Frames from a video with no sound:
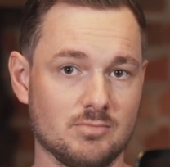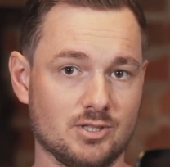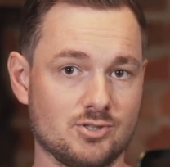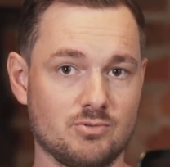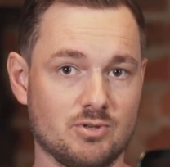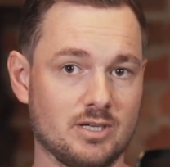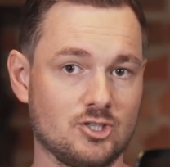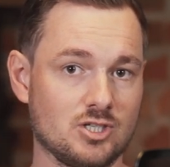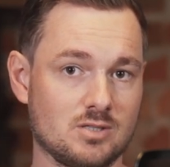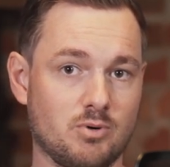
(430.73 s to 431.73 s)
Yeah? So you
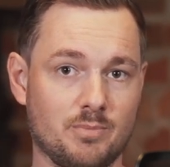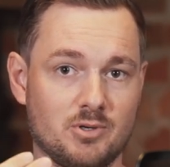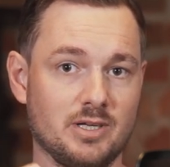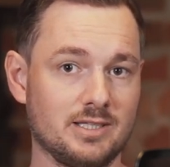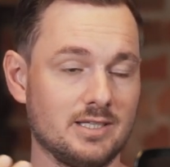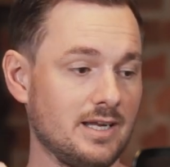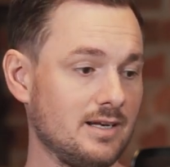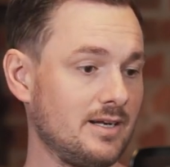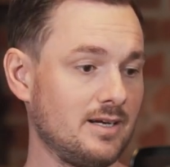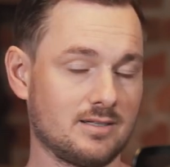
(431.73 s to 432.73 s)
can just populate the
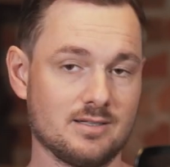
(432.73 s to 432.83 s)
data layer,